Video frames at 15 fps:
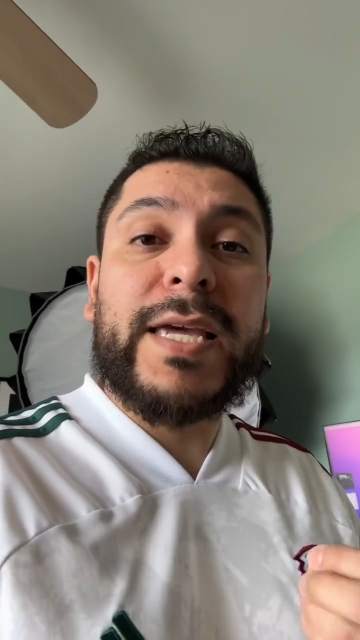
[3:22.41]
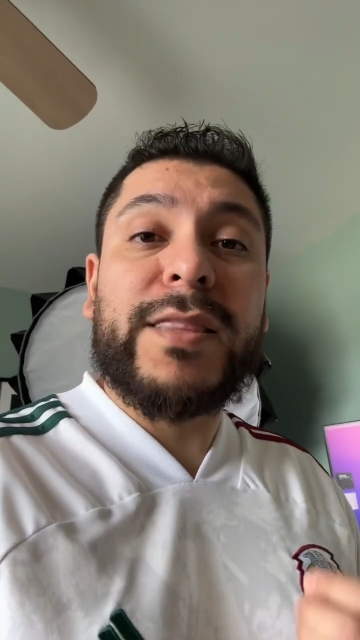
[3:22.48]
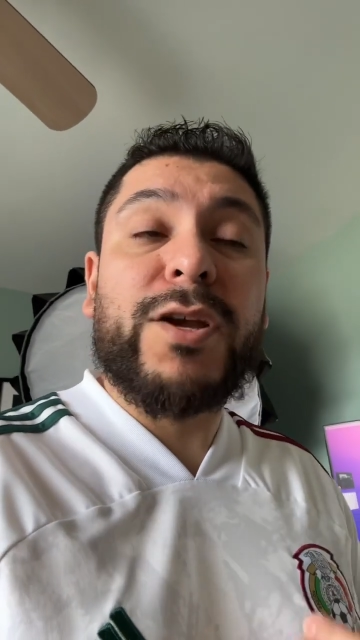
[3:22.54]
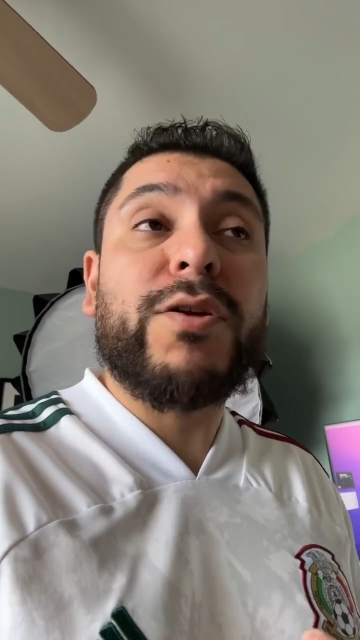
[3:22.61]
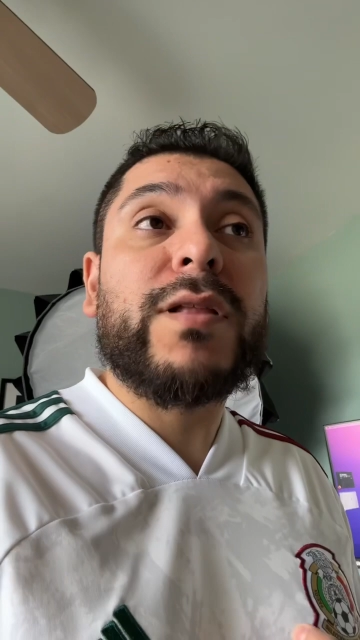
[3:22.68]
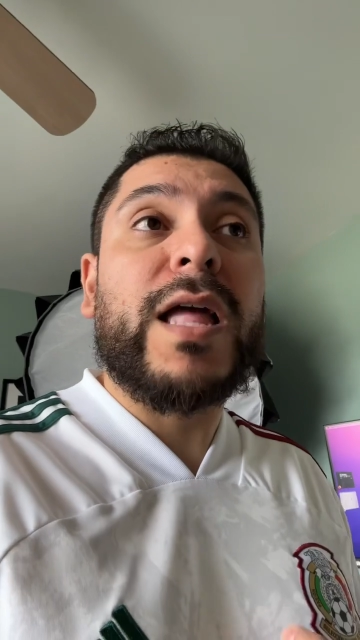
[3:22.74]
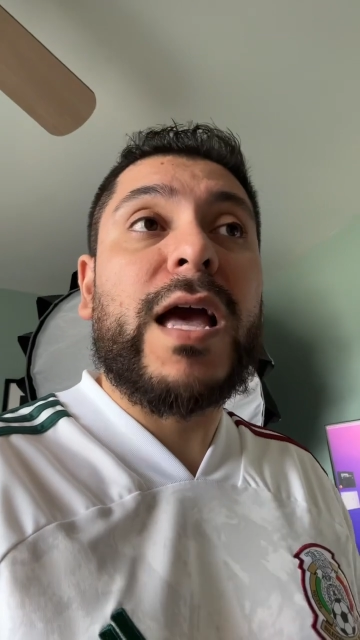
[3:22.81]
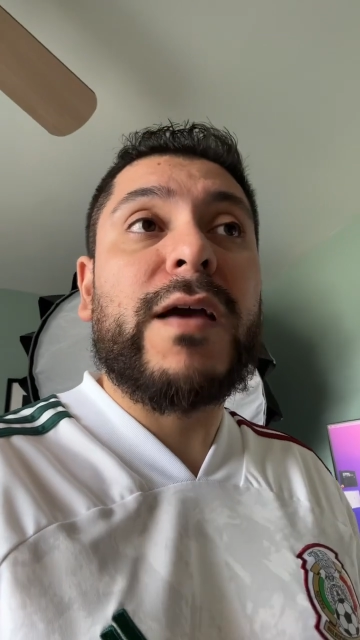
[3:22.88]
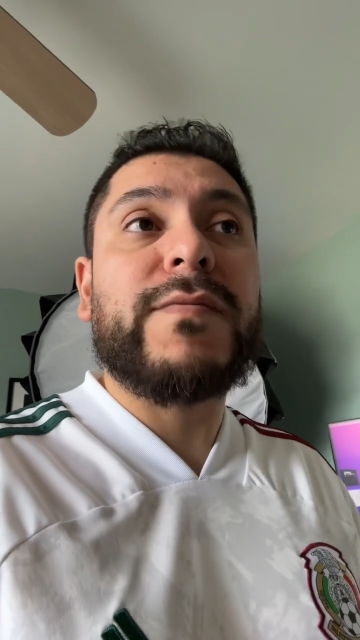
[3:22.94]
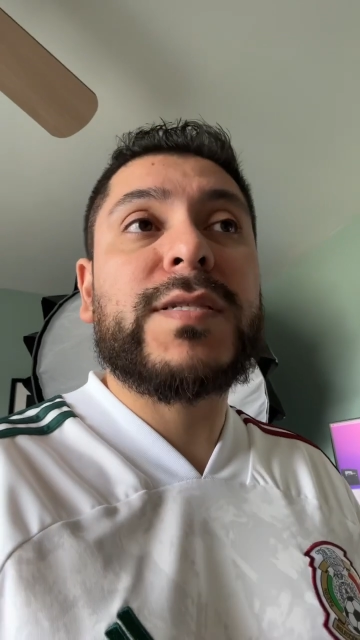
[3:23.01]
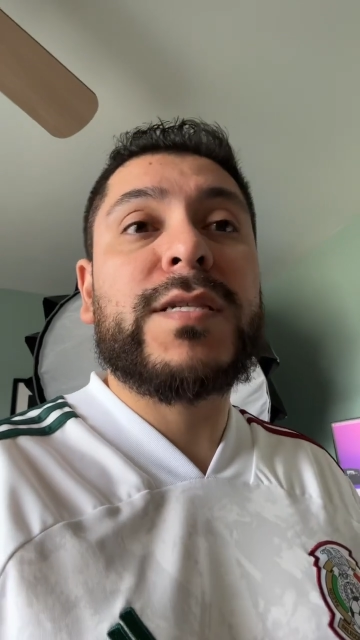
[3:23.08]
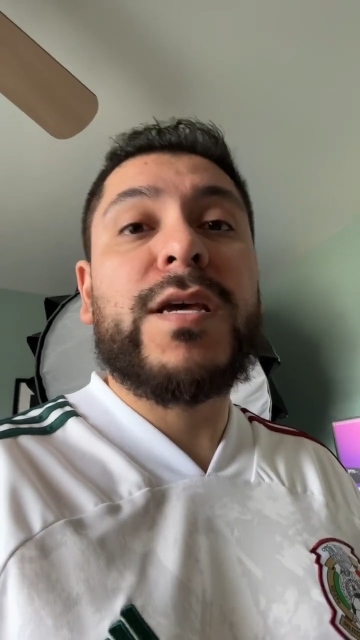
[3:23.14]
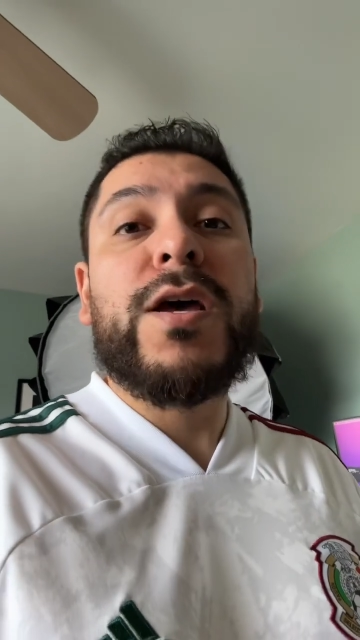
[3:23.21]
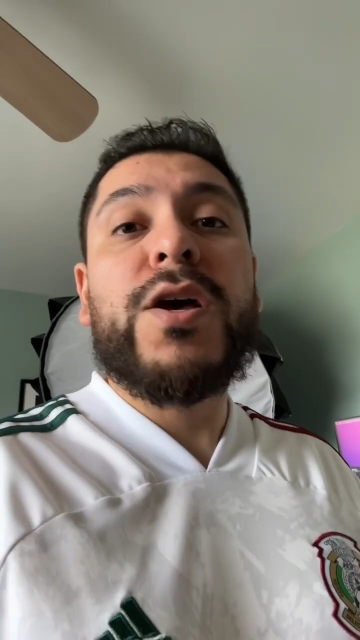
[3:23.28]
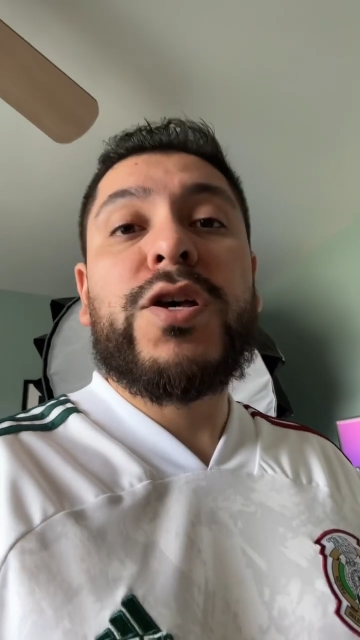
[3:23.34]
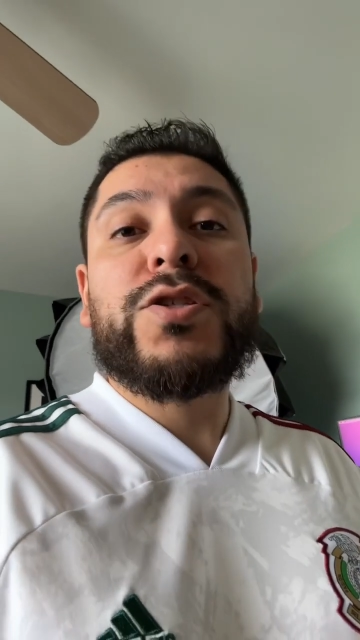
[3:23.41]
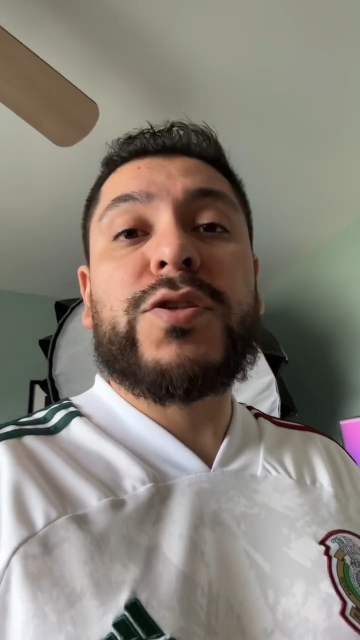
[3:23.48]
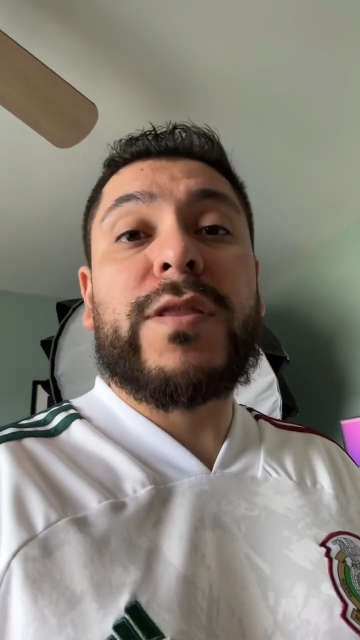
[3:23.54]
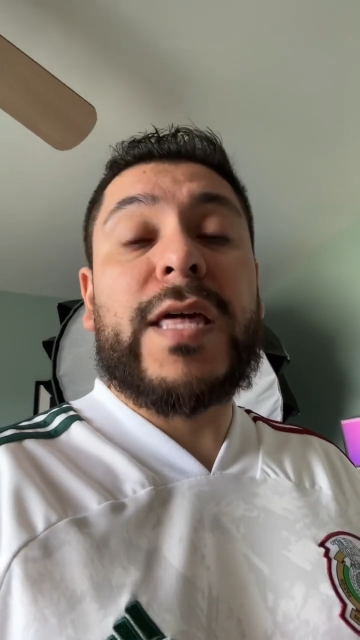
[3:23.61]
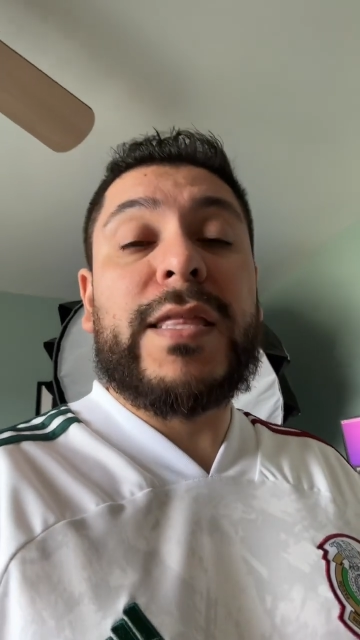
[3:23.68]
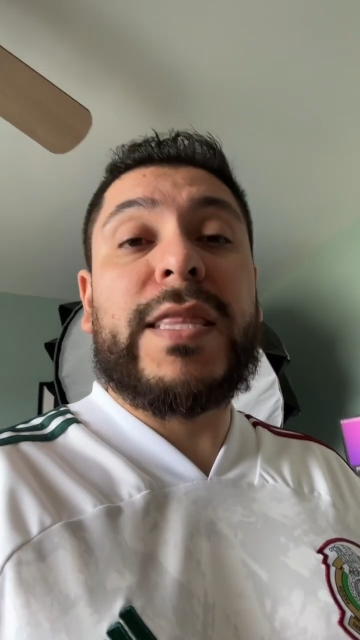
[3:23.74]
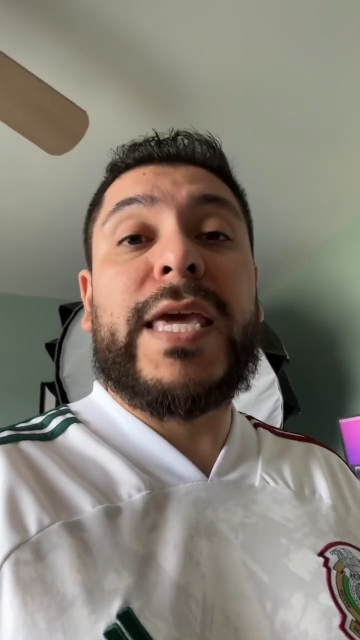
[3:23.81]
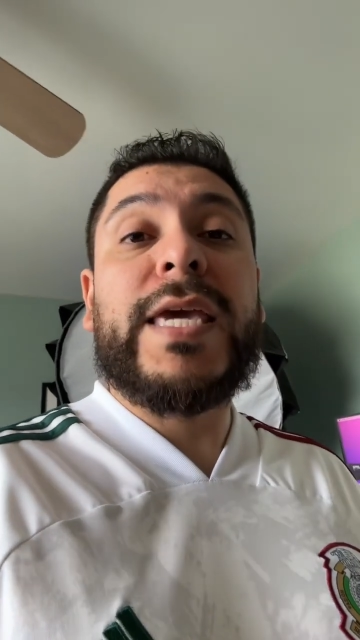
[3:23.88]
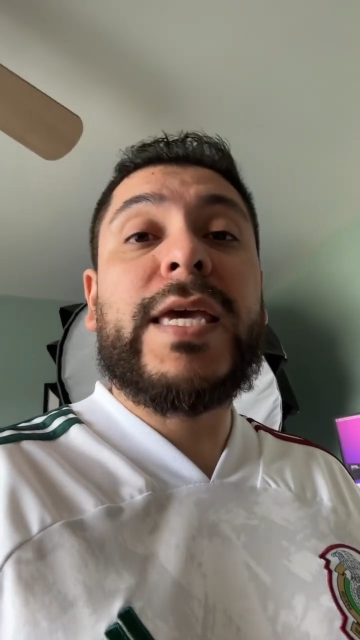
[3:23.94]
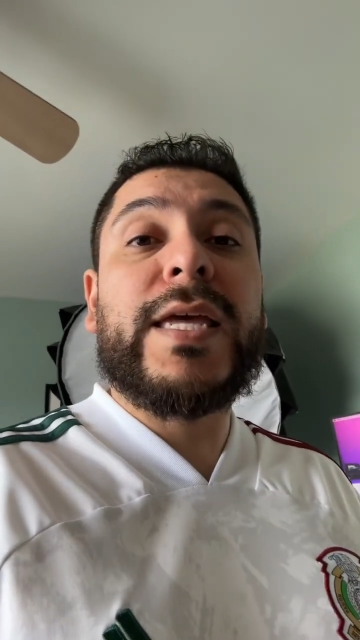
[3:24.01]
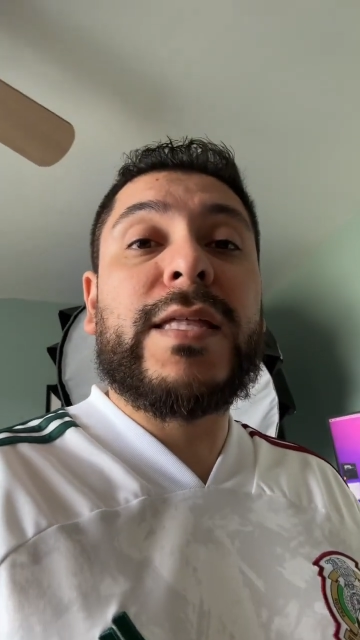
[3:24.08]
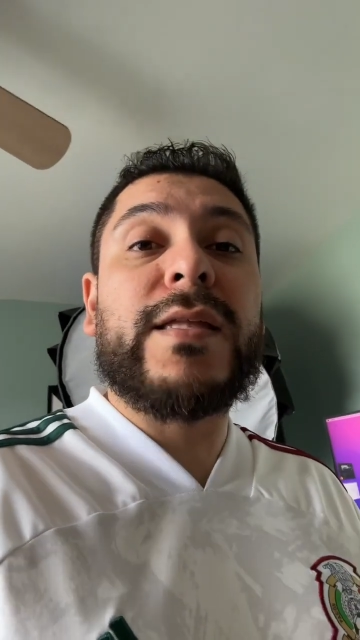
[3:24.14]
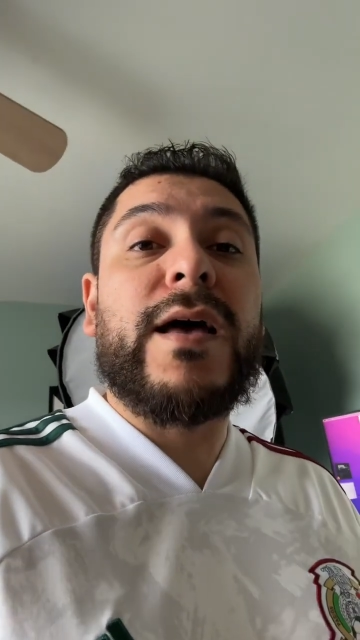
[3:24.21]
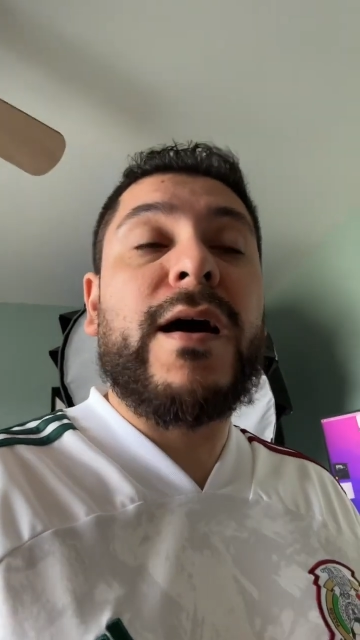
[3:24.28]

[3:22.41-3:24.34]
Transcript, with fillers: in their lives so that they can,